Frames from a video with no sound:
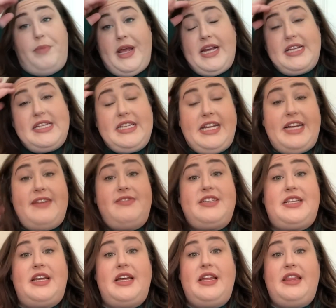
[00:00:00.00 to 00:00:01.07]
biggest
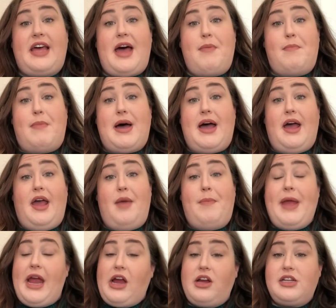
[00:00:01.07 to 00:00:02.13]
gifts that my
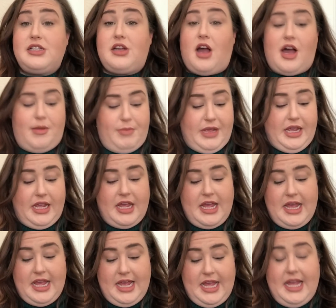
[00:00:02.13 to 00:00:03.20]
parents got me
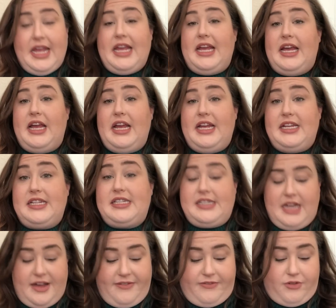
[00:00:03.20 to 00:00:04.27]
is
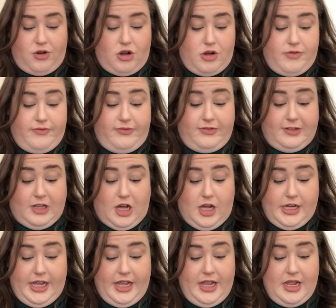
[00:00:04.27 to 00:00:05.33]
stuff for
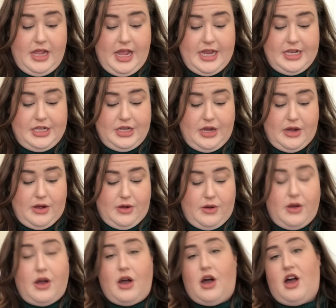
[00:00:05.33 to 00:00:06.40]
vlogging, and
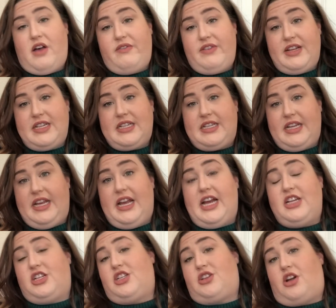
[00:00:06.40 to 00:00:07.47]
so obviously I
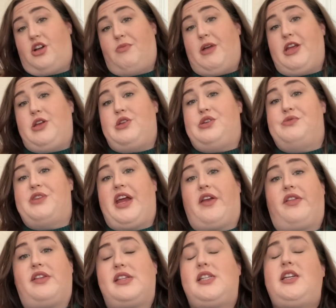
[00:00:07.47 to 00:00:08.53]
just started my YouTube
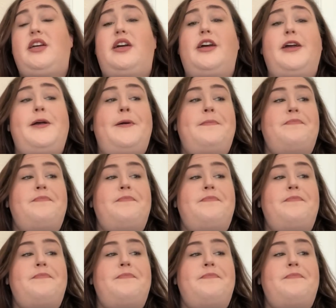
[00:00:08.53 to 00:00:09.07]
channel this year,